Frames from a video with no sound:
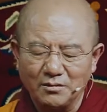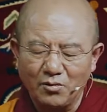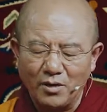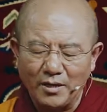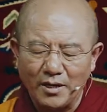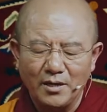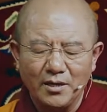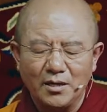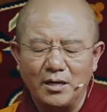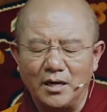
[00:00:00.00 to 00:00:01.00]
merits
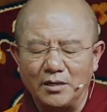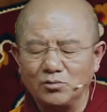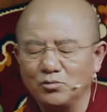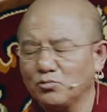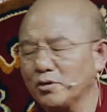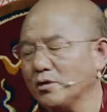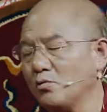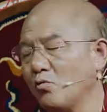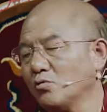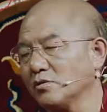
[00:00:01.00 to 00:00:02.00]
of these
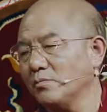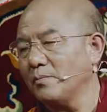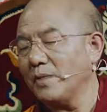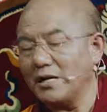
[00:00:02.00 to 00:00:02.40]
lights.